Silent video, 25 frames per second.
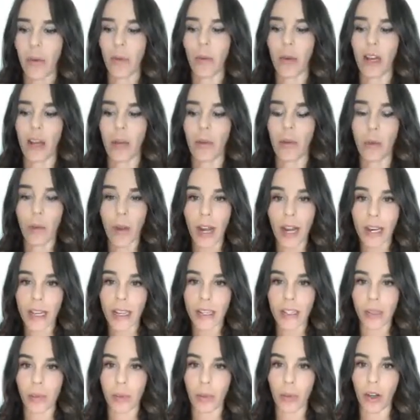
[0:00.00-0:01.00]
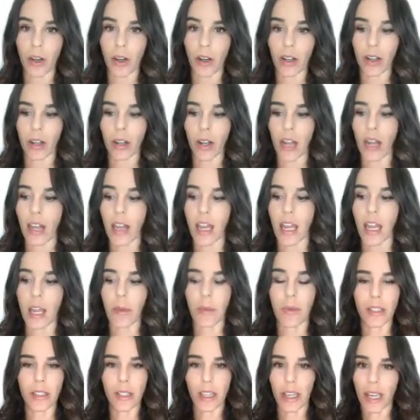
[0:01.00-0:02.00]
And when I read his book,
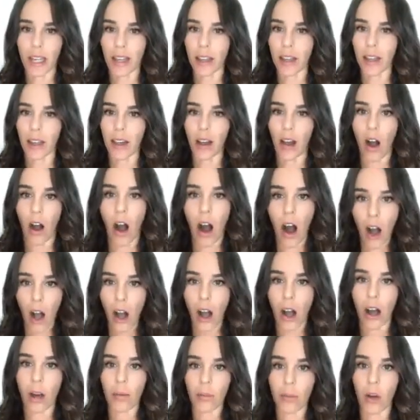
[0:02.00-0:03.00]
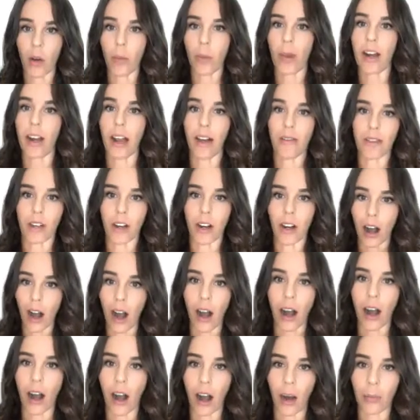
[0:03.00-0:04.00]
it was like aha moment after
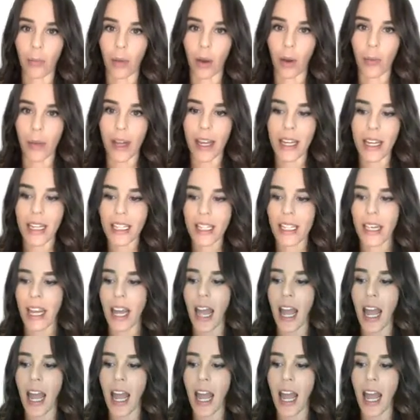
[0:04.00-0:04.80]
aha moment.